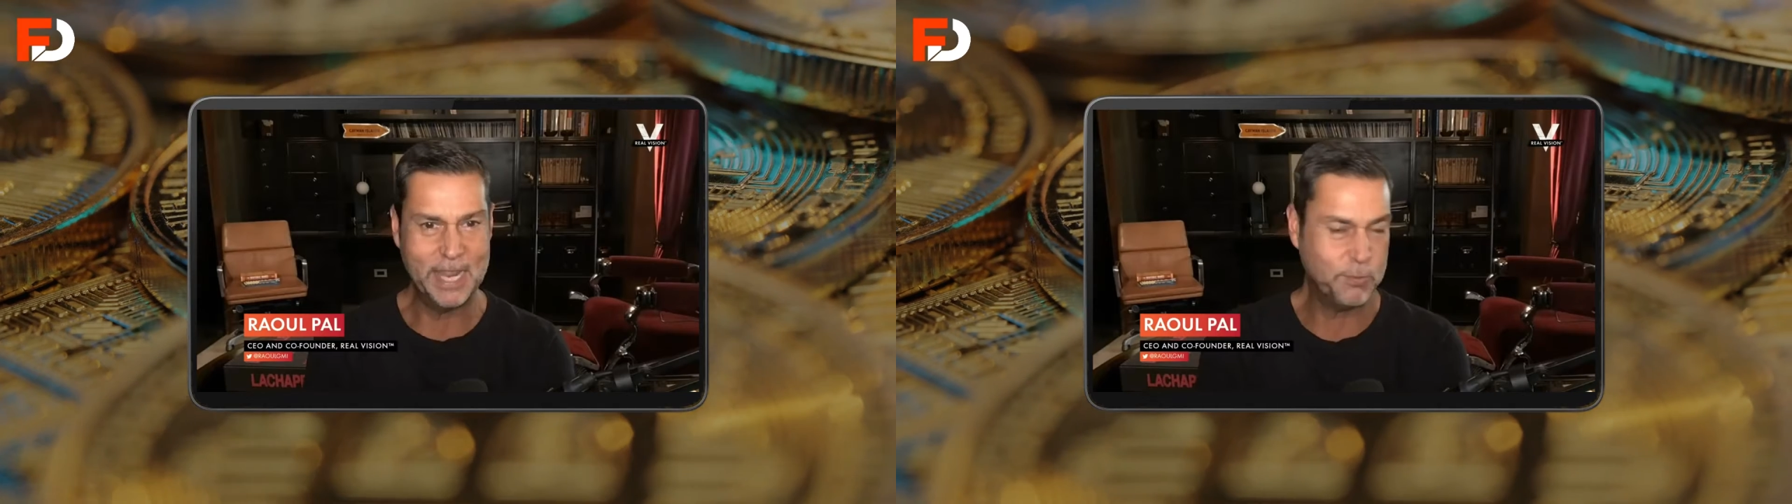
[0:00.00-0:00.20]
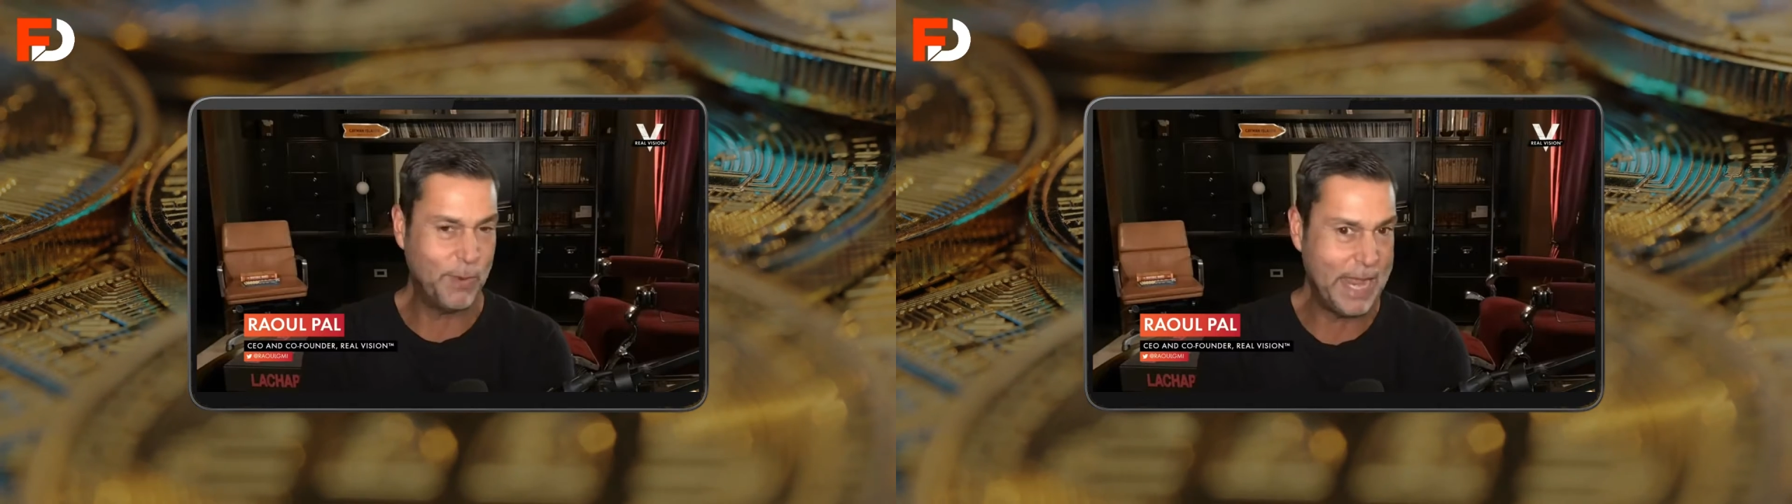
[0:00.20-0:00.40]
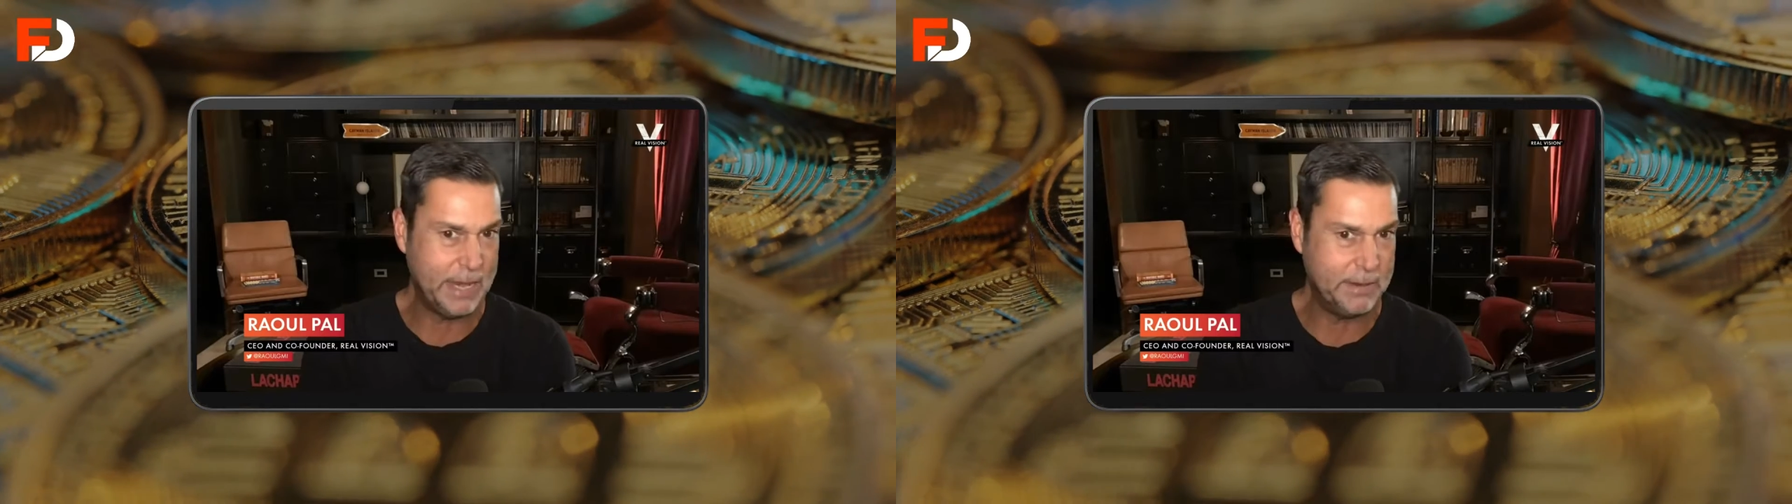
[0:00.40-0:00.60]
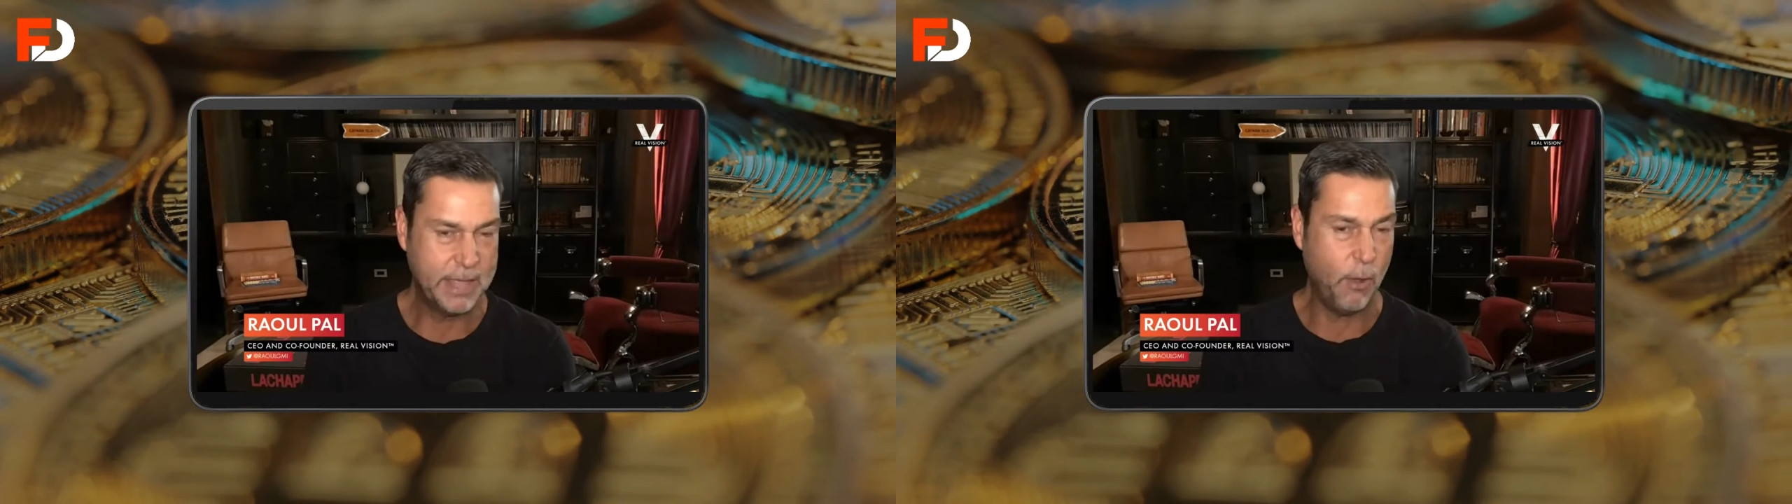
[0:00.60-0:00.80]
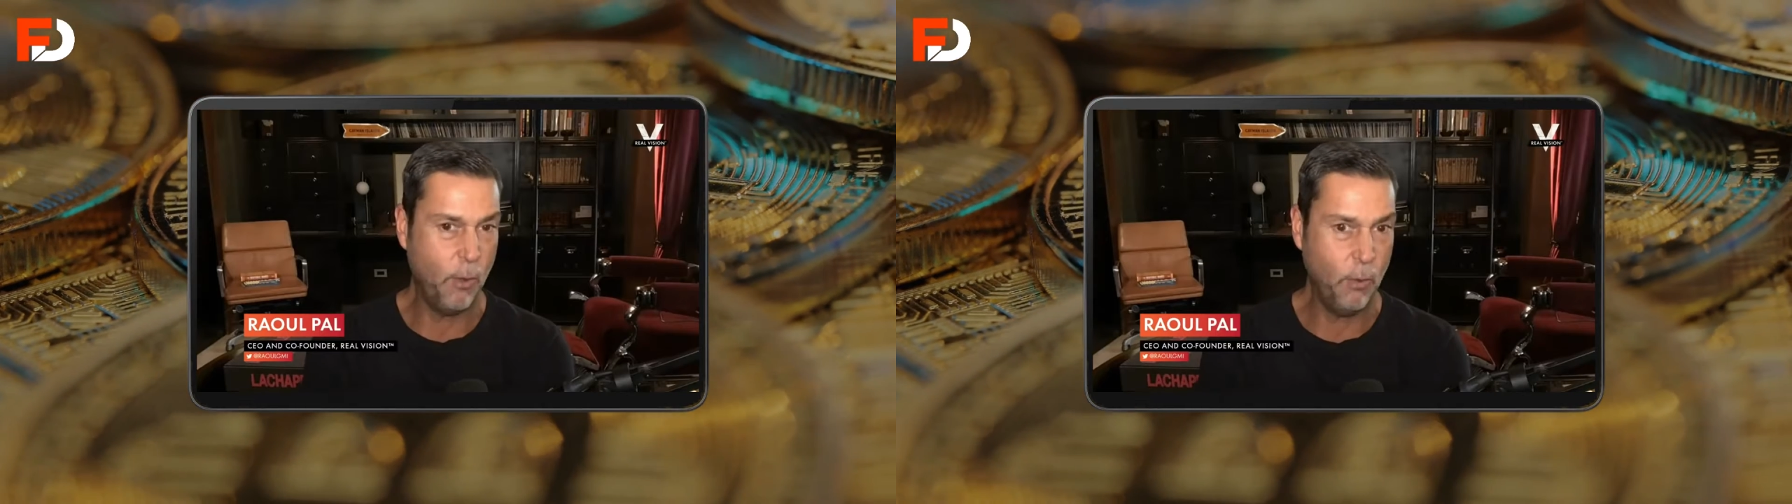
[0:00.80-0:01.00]
It's weird.
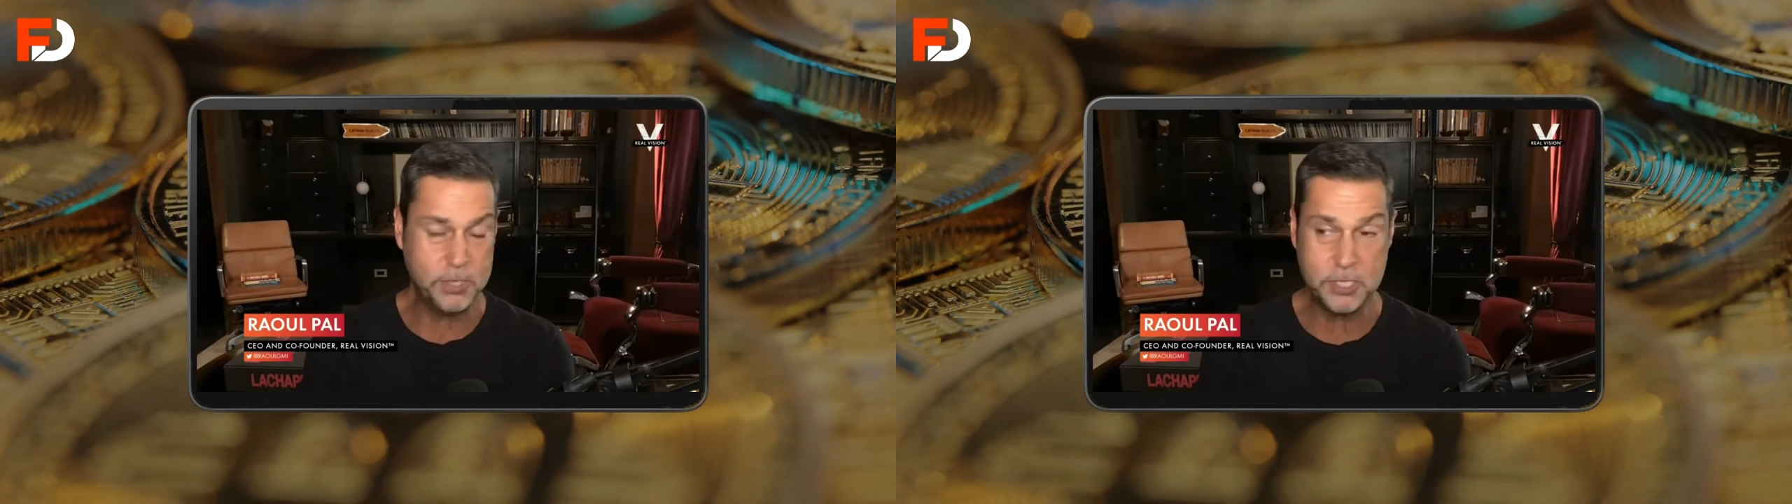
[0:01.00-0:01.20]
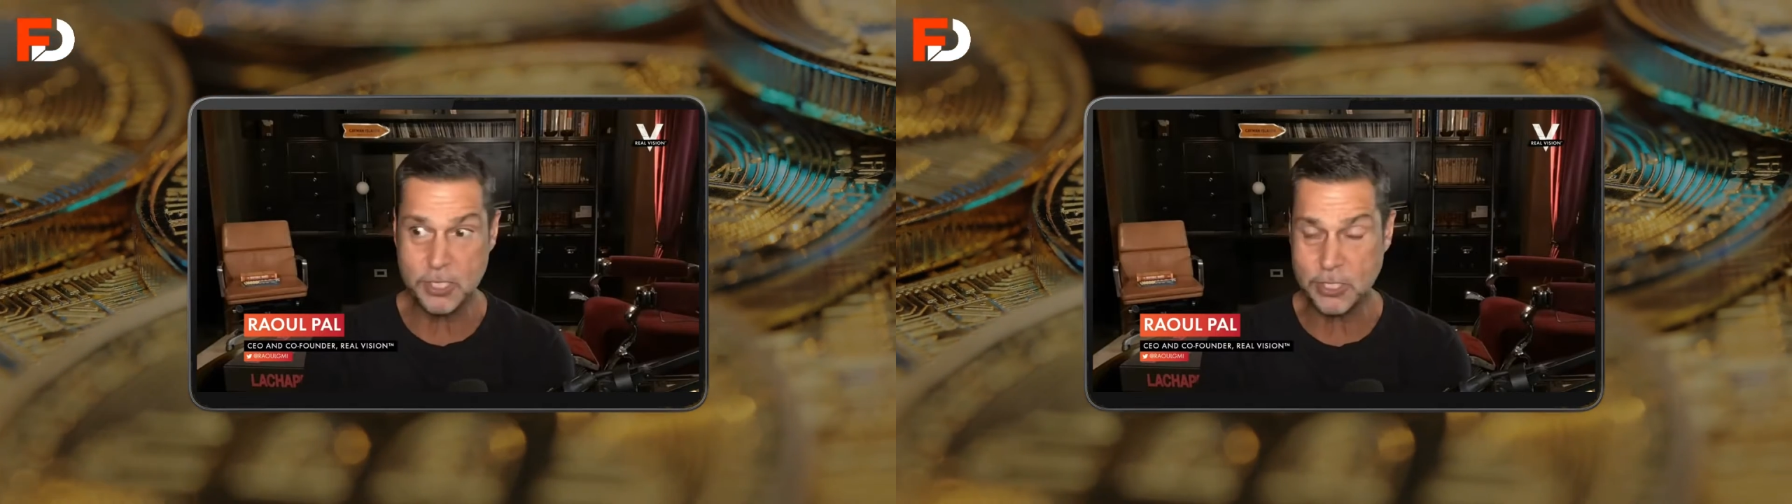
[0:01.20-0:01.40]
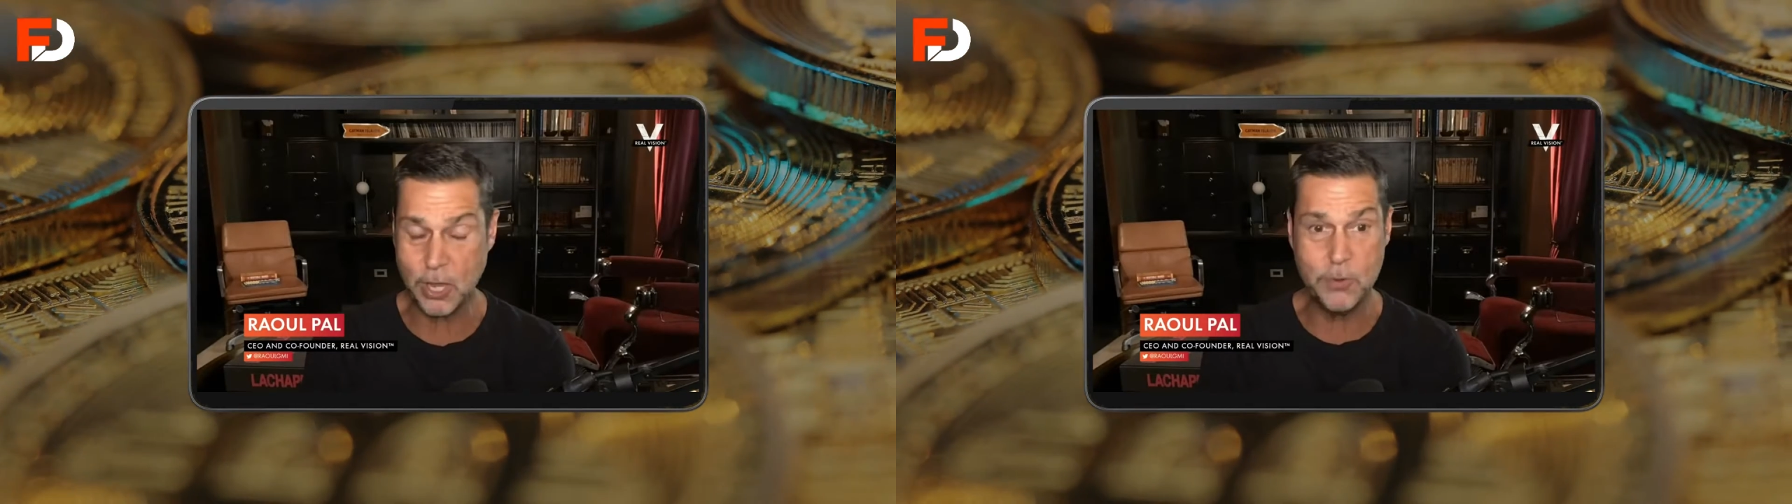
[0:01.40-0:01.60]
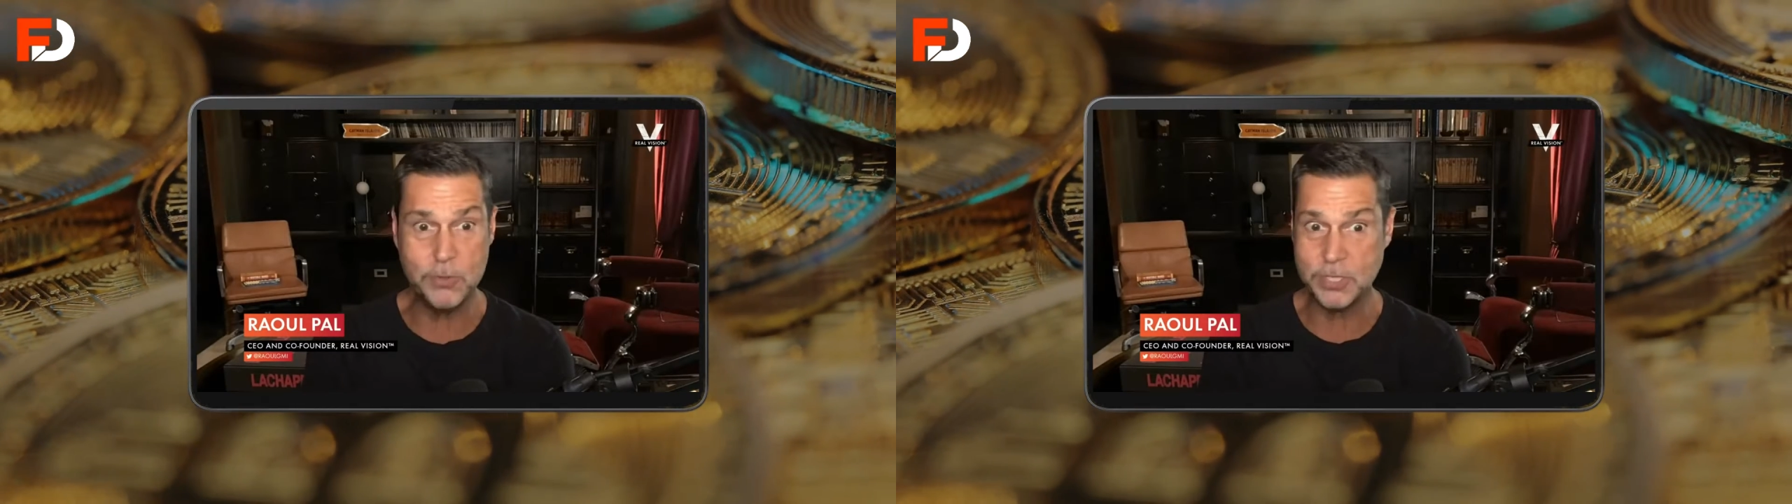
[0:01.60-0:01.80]
They're all so